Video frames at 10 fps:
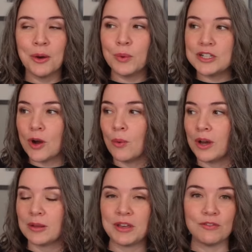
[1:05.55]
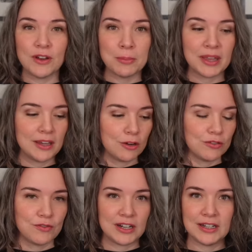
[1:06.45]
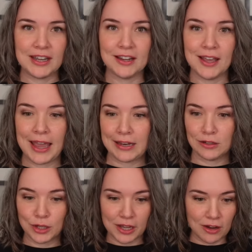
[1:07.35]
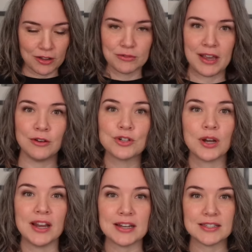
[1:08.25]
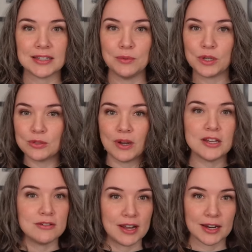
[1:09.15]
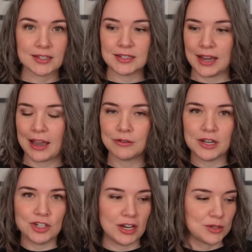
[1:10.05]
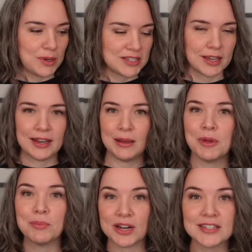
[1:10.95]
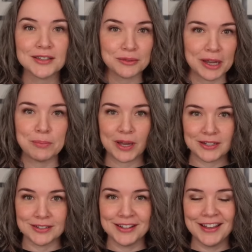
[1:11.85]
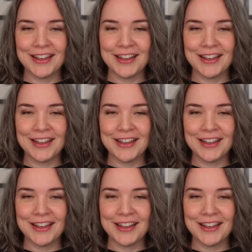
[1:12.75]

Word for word: We don't want to be fumbling or fiddling and looking all around trying to see what do I do next? How do I change my slide? Am I pressing the right button?